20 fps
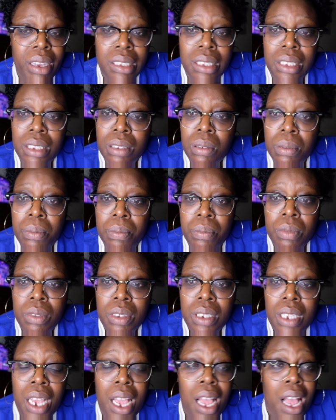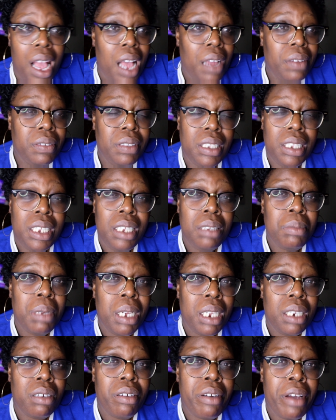So I've seen
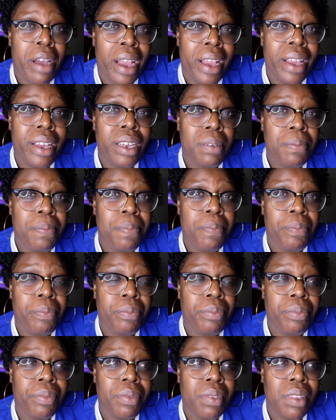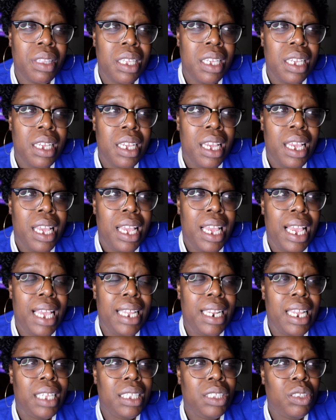men cry,
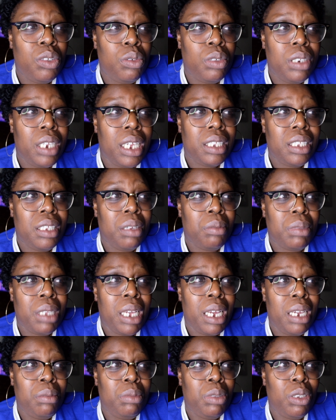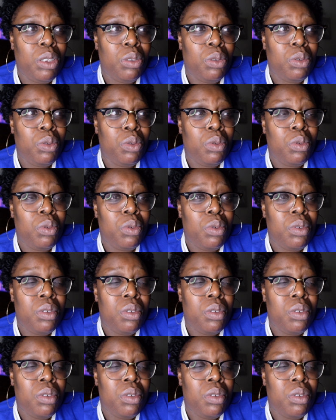and I know that sometimes, you know,